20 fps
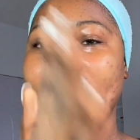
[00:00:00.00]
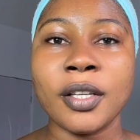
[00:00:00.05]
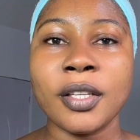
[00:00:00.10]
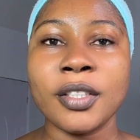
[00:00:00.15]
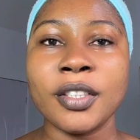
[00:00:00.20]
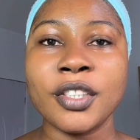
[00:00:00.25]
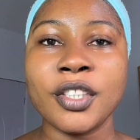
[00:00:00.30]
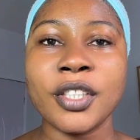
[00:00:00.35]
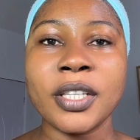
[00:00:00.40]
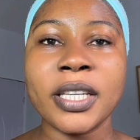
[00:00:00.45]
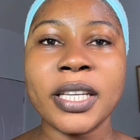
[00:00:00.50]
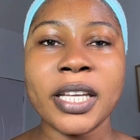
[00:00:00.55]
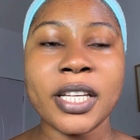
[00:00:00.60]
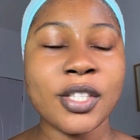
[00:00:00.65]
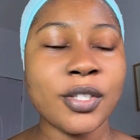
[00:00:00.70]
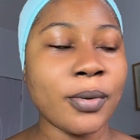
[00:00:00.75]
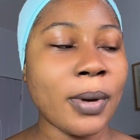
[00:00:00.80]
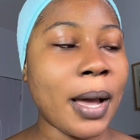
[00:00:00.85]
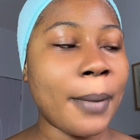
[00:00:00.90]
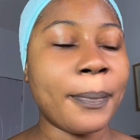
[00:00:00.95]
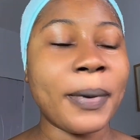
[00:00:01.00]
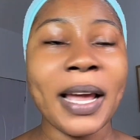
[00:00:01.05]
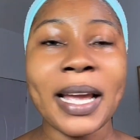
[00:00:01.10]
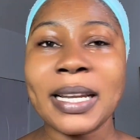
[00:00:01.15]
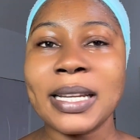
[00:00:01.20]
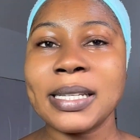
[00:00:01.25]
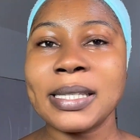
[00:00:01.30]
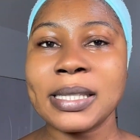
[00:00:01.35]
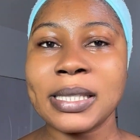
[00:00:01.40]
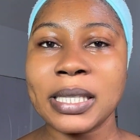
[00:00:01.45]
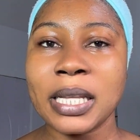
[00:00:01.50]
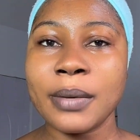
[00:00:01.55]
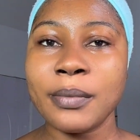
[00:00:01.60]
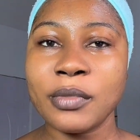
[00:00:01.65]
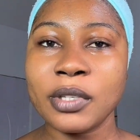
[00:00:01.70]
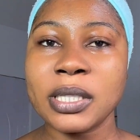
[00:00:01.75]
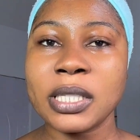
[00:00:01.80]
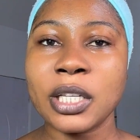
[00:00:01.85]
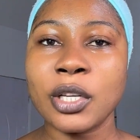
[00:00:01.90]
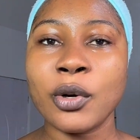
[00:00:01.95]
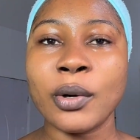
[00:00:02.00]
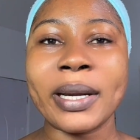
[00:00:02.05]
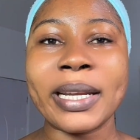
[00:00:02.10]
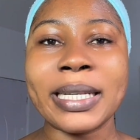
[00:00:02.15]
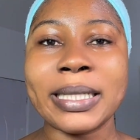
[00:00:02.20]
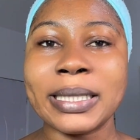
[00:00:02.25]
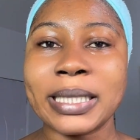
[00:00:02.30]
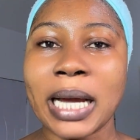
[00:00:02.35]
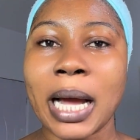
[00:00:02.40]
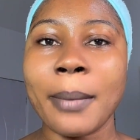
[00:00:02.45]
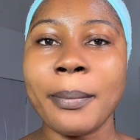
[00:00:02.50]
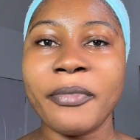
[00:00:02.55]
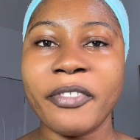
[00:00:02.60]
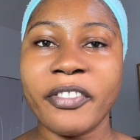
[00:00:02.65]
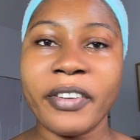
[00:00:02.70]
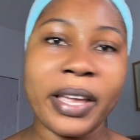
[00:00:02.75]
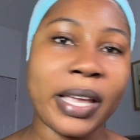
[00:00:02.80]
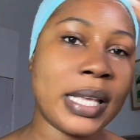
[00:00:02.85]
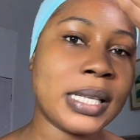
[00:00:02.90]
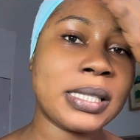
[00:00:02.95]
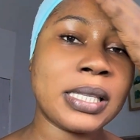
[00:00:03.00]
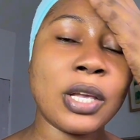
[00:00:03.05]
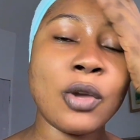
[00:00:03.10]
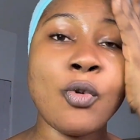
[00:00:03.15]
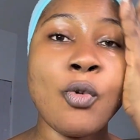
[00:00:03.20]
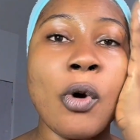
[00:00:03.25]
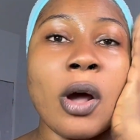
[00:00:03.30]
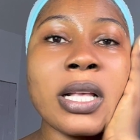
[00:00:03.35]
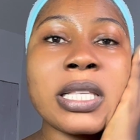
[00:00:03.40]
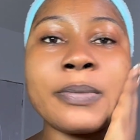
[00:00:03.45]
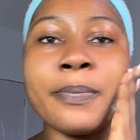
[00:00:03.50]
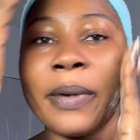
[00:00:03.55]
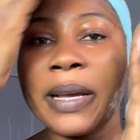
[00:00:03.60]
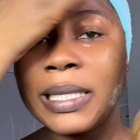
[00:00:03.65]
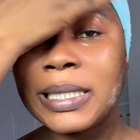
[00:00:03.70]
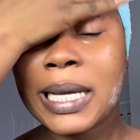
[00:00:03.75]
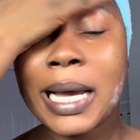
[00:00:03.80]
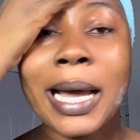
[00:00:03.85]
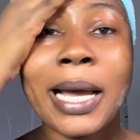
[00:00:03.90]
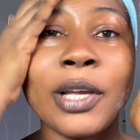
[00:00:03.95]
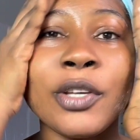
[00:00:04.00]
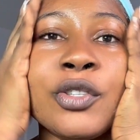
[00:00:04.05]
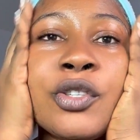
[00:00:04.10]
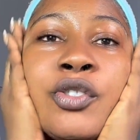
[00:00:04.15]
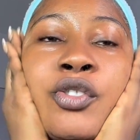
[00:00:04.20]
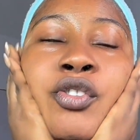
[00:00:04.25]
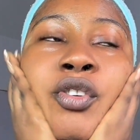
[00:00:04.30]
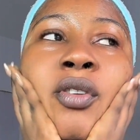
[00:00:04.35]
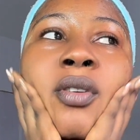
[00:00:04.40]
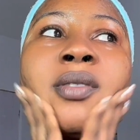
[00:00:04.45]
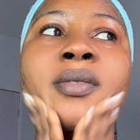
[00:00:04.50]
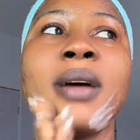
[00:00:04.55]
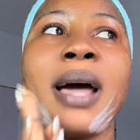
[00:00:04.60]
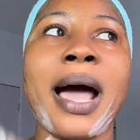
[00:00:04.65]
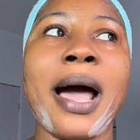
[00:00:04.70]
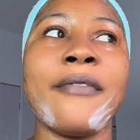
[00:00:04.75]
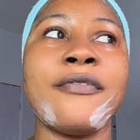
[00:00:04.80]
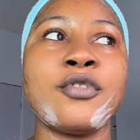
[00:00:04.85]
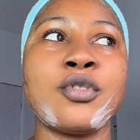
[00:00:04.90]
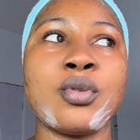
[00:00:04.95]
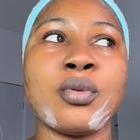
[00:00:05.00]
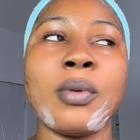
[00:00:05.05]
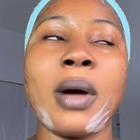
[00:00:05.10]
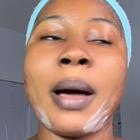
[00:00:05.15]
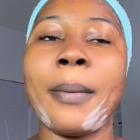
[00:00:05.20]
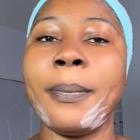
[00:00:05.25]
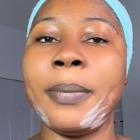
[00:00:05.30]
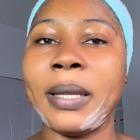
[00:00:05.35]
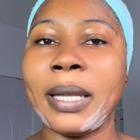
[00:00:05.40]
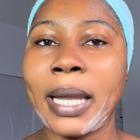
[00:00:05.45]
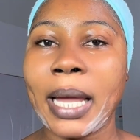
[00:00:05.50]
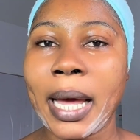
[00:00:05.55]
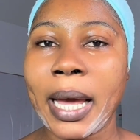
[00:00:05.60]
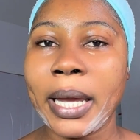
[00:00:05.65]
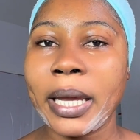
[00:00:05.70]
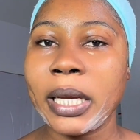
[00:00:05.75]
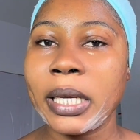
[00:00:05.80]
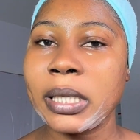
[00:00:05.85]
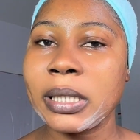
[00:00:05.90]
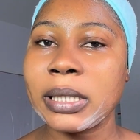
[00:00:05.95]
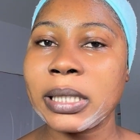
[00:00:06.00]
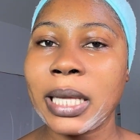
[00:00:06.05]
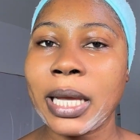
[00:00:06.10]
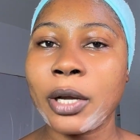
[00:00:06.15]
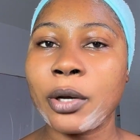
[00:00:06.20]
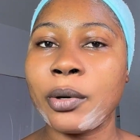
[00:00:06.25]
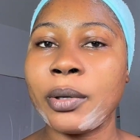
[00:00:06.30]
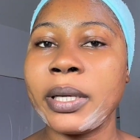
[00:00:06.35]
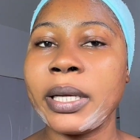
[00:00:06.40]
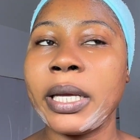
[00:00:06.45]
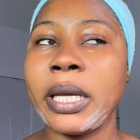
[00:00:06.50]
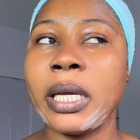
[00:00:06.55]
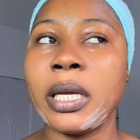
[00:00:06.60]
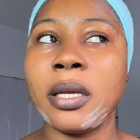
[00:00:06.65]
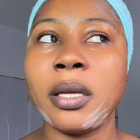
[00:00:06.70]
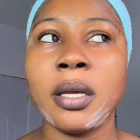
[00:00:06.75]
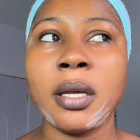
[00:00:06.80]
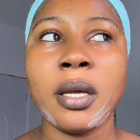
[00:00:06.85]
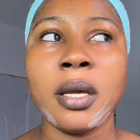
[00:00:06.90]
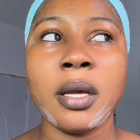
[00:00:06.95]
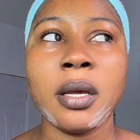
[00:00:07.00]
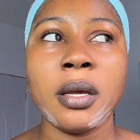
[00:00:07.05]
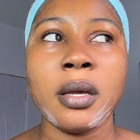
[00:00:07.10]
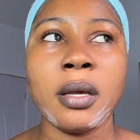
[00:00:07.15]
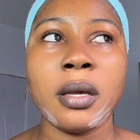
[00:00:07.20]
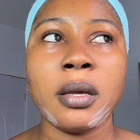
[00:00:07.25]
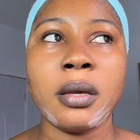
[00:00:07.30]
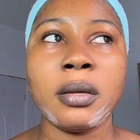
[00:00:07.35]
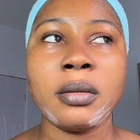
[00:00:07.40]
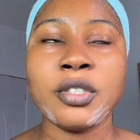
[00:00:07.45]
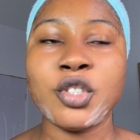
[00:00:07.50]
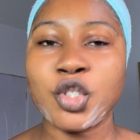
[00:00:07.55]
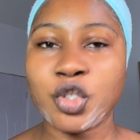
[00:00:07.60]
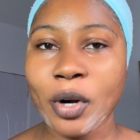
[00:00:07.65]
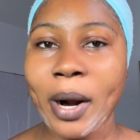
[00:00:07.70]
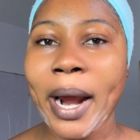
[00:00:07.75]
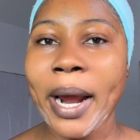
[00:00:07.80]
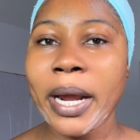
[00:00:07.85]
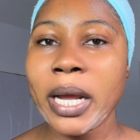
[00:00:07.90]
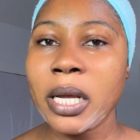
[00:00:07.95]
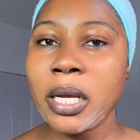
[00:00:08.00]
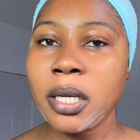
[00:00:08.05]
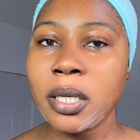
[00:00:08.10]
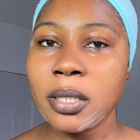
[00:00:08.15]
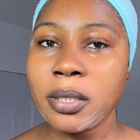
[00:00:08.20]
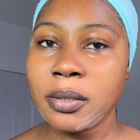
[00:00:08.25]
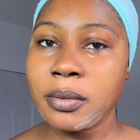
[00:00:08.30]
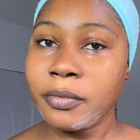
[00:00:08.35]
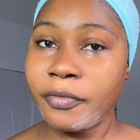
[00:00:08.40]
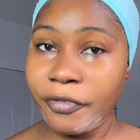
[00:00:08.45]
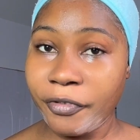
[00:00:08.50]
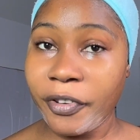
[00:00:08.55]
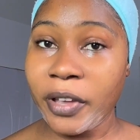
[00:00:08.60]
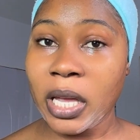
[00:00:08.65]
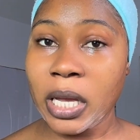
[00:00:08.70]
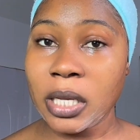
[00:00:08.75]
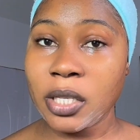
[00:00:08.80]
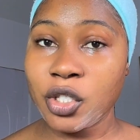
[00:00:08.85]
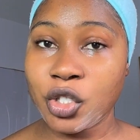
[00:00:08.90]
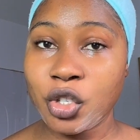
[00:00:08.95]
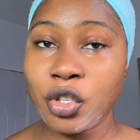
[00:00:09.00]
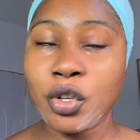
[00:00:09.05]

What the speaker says: You need to apply this Nemosin on a damp face. It works better. You don't have to apply it like on a dry face,